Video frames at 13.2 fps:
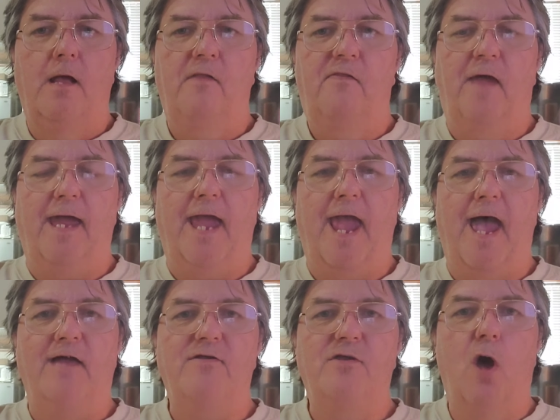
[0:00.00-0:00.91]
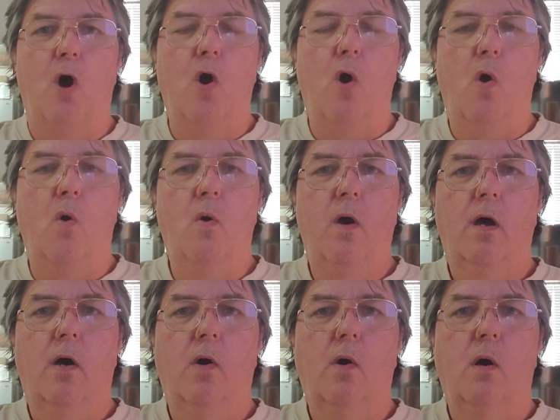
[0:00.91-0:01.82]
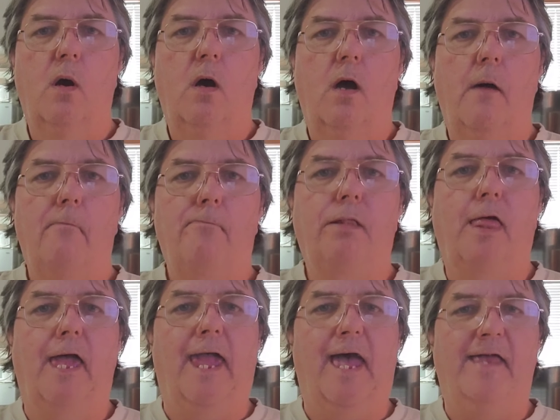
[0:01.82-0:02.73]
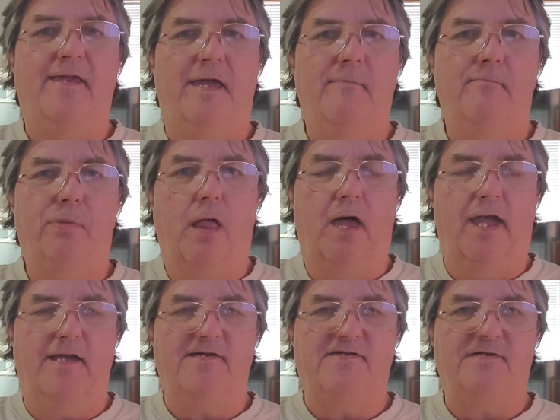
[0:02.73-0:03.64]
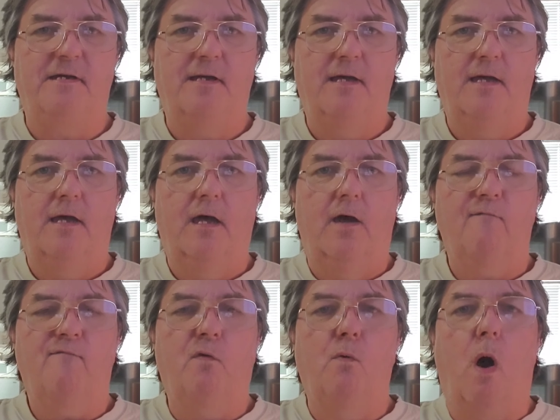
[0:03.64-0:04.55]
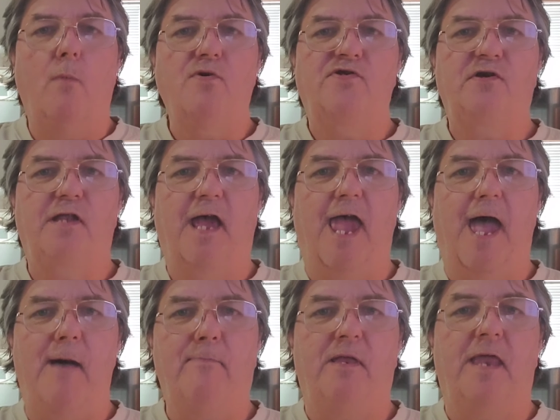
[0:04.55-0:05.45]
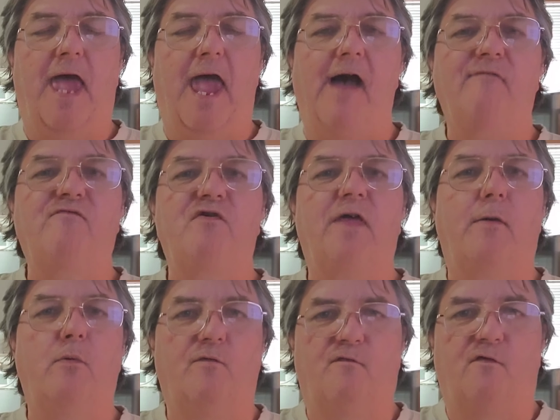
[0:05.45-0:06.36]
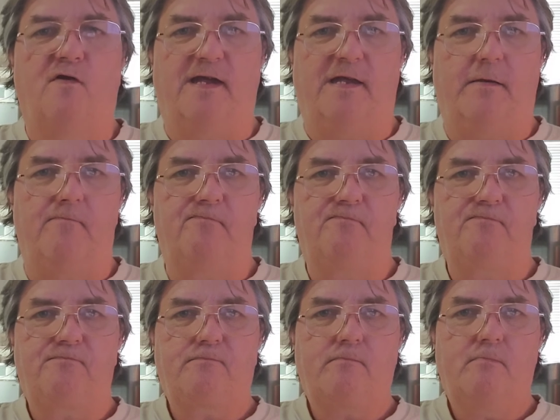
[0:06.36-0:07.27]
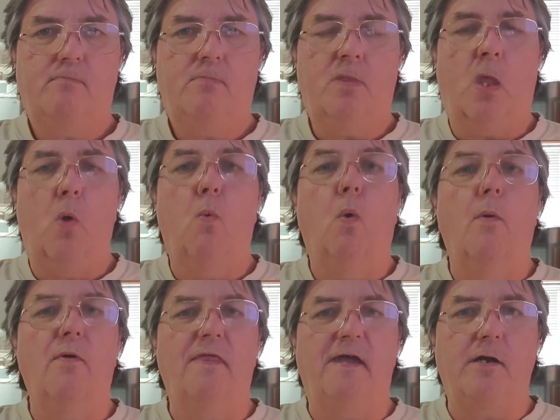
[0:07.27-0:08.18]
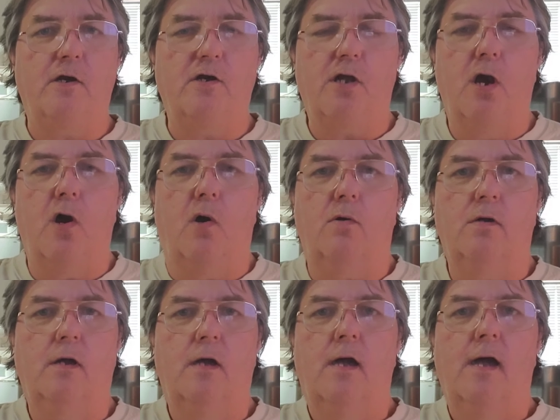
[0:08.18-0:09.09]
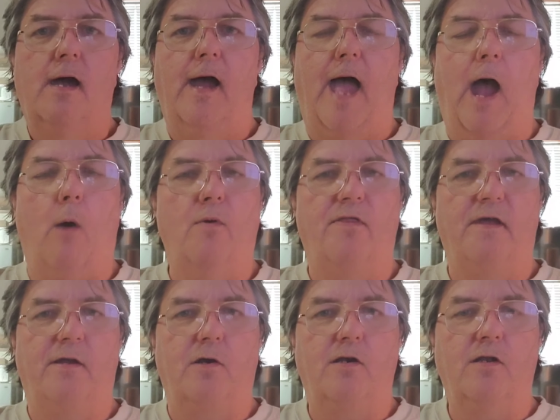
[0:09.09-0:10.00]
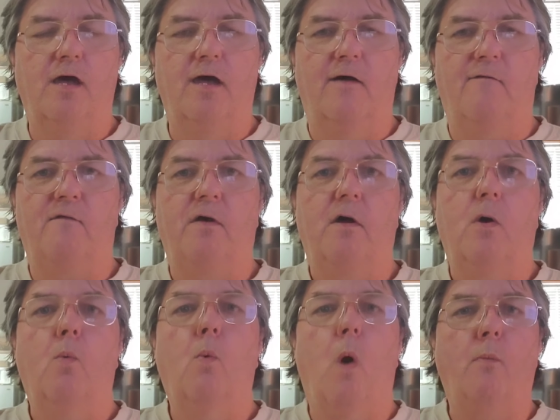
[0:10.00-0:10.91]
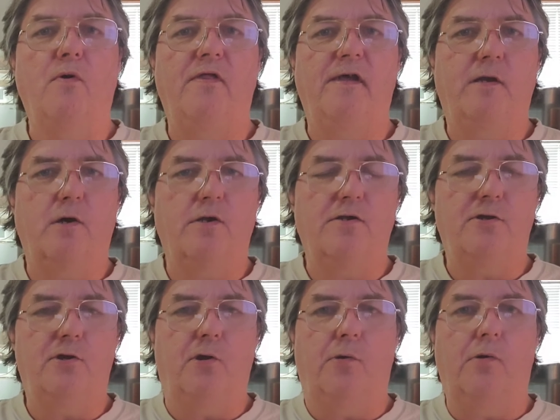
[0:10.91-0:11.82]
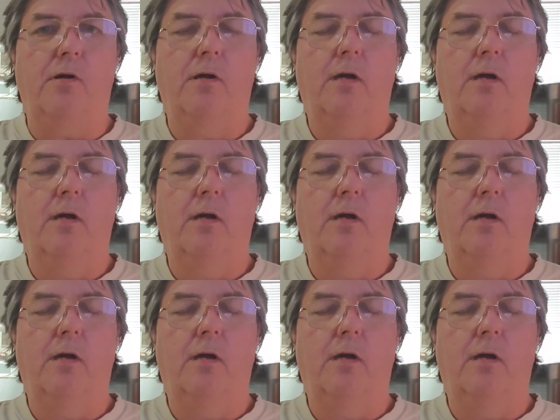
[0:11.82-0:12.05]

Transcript: they had no plan in place for what was going to happen after they were freed. Where were they going to go? How were they going to live? What were they going to do?